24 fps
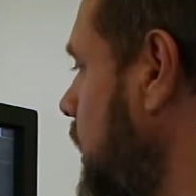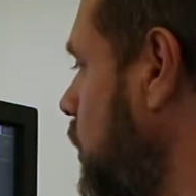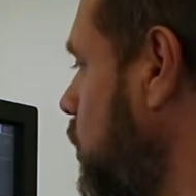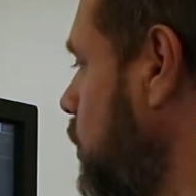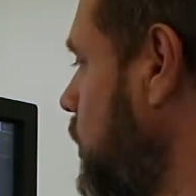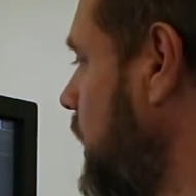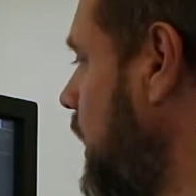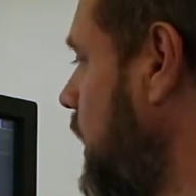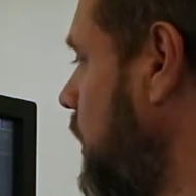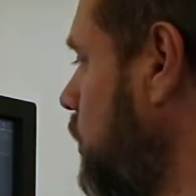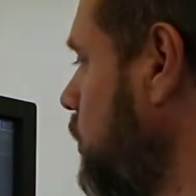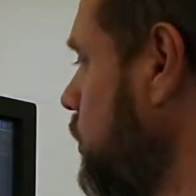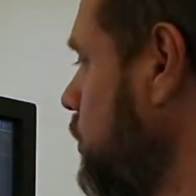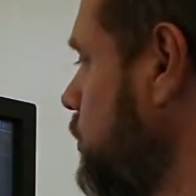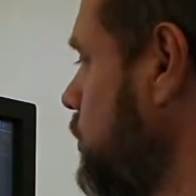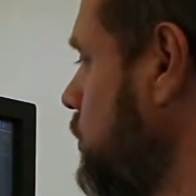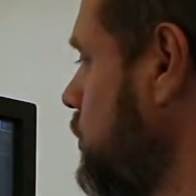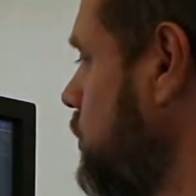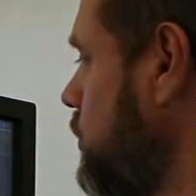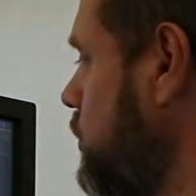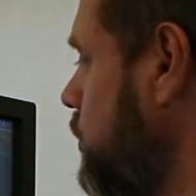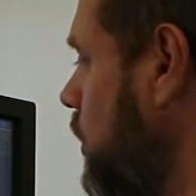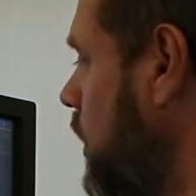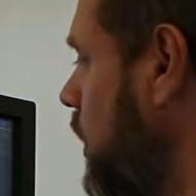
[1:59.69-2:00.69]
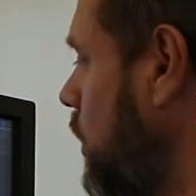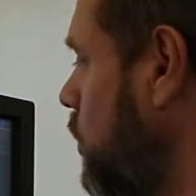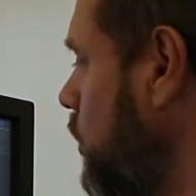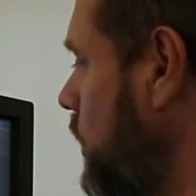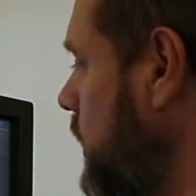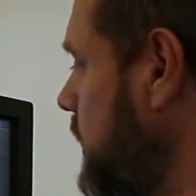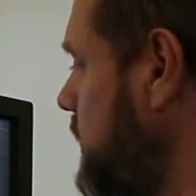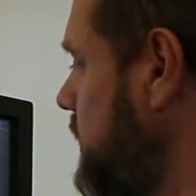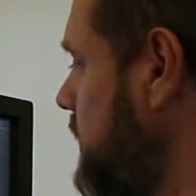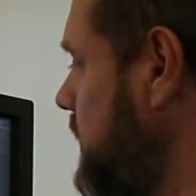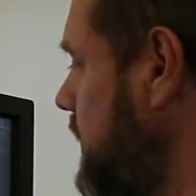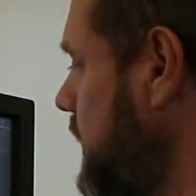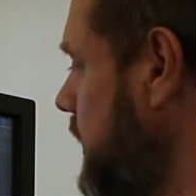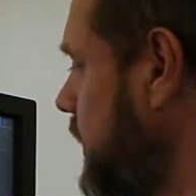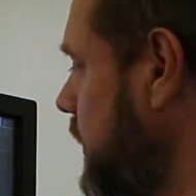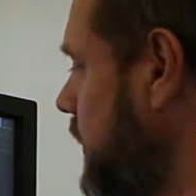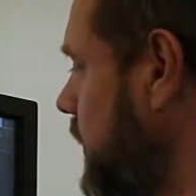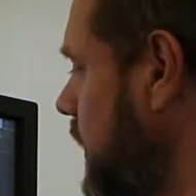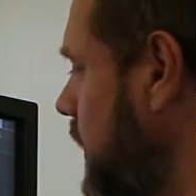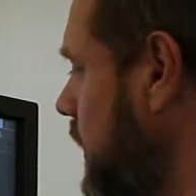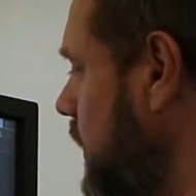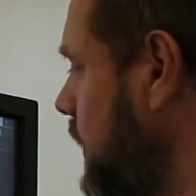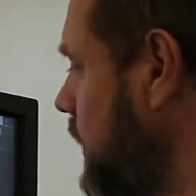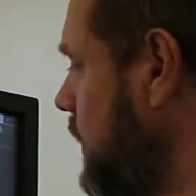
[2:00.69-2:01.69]
go down to only see
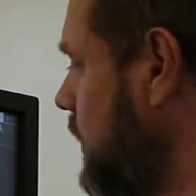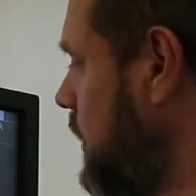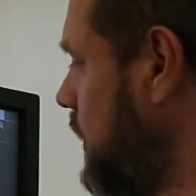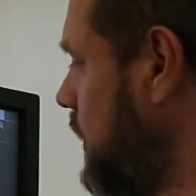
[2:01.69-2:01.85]
the